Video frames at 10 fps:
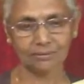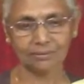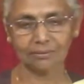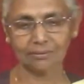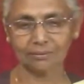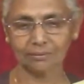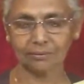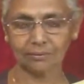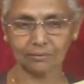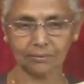
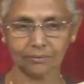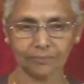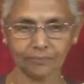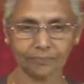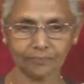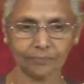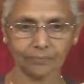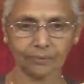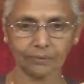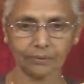
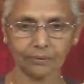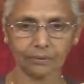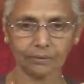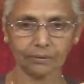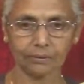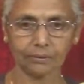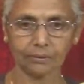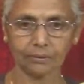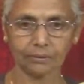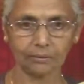
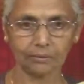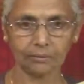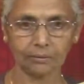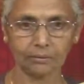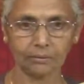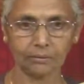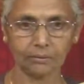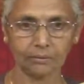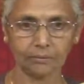No words are spoken by the person on screen.